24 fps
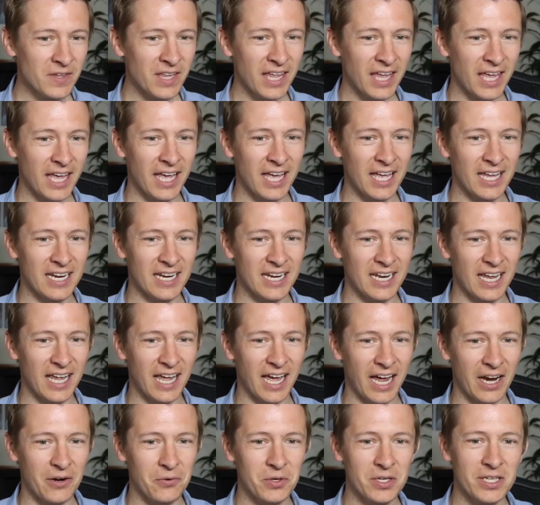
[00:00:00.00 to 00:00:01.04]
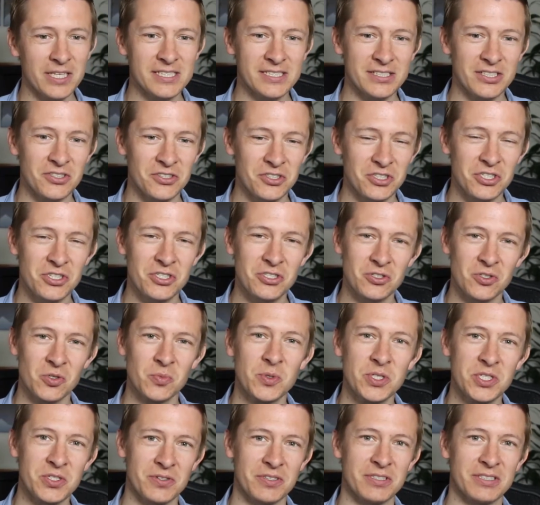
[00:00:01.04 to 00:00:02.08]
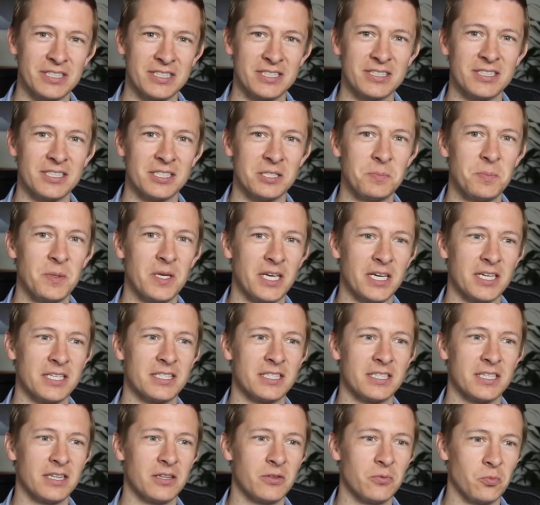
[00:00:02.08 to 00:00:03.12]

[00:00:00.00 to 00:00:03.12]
And I realize there's just so much resistance because